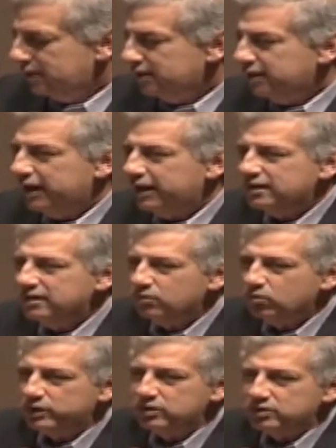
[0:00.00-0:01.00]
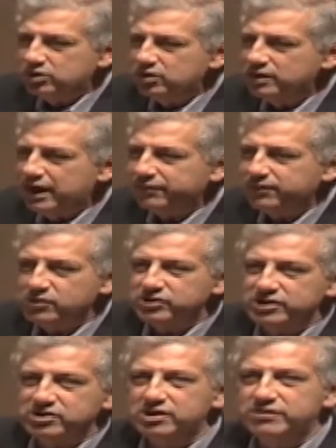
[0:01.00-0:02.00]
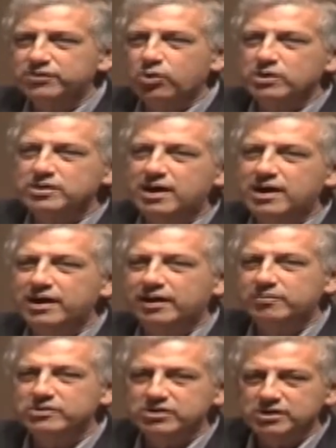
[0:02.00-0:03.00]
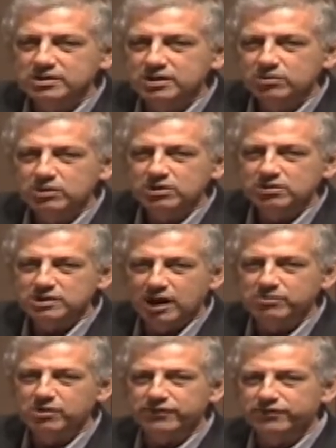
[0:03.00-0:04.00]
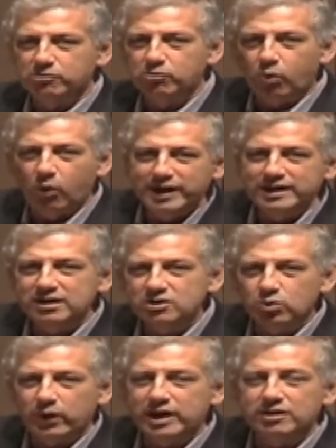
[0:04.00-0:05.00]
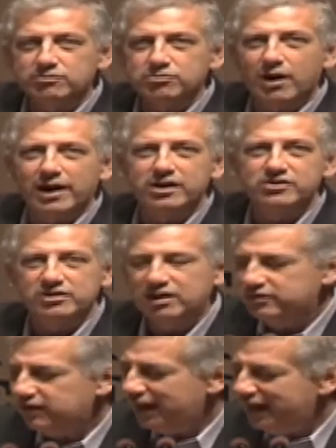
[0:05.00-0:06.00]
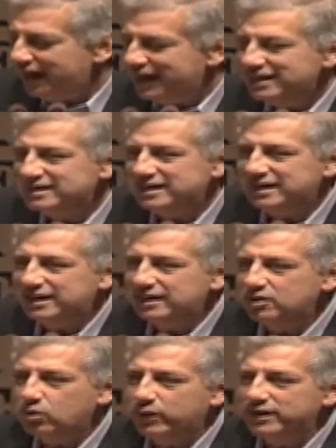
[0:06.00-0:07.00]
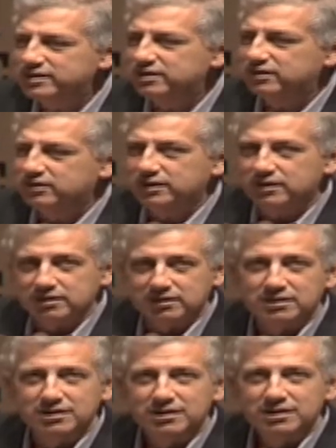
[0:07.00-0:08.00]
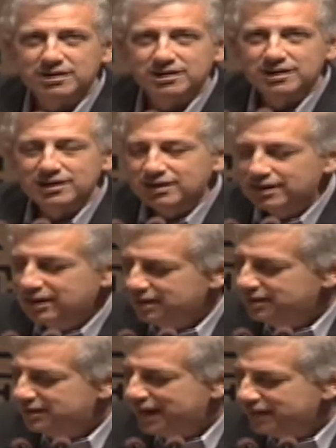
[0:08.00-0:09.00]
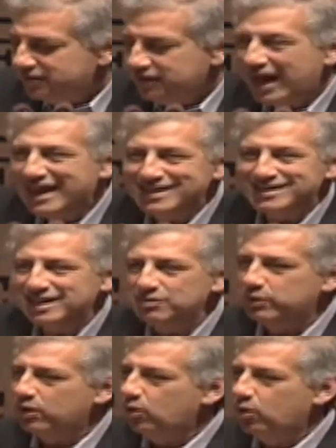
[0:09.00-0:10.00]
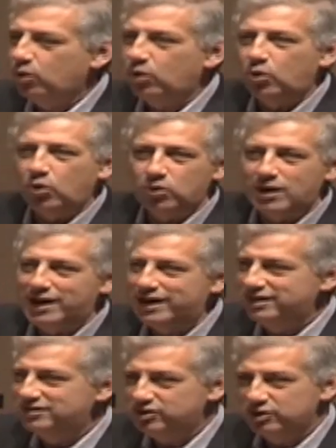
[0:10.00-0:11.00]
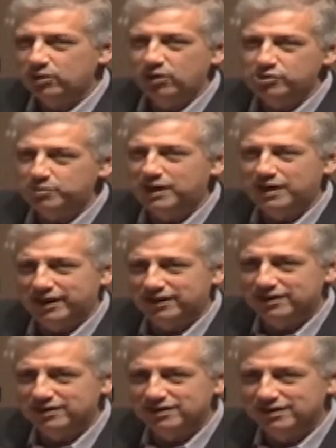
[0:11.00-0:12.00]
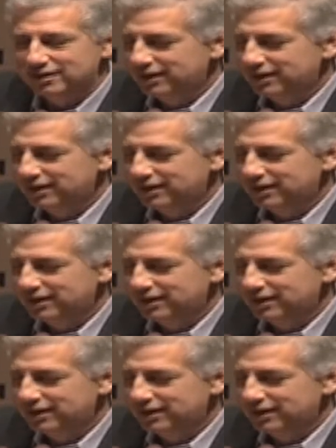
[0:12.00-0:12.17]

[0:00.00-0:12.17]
that when you do that for 64 times, when you double from one grain of rice, it's 18 quintillion. That's 18 with a whole lot of zeros behind it,